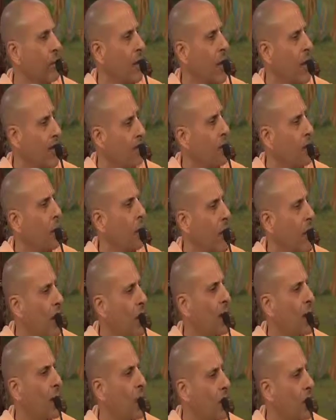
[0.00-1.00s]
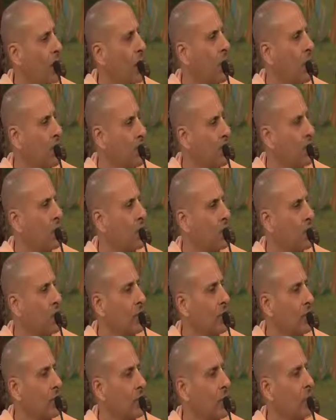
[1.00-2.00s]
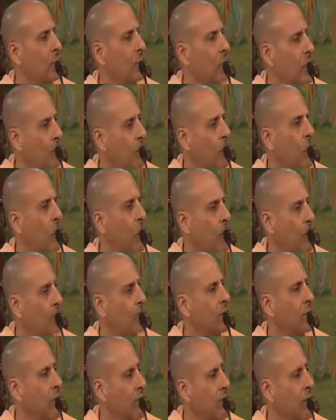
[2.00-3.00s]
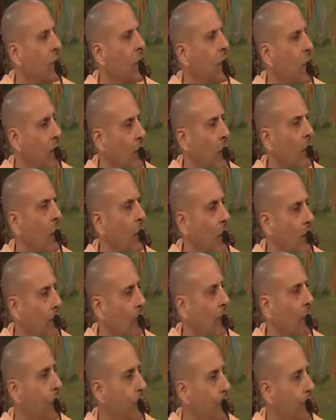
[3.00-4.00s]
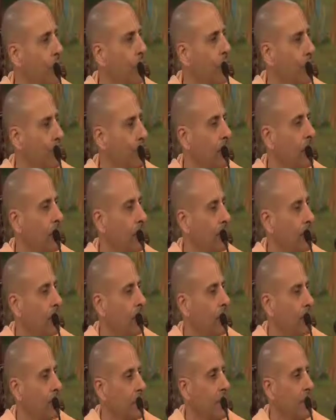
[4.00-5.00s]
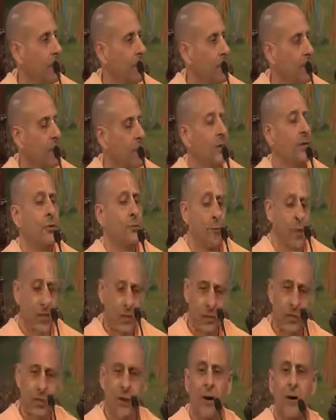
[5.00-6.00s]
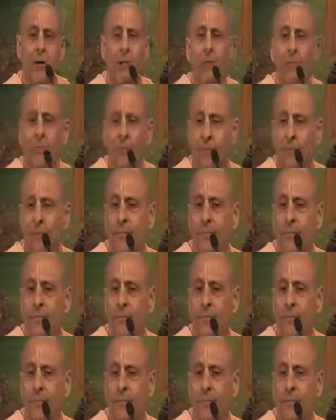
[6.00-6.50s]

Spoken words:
I'm crying because Prabhupada is now calling you, and you must come.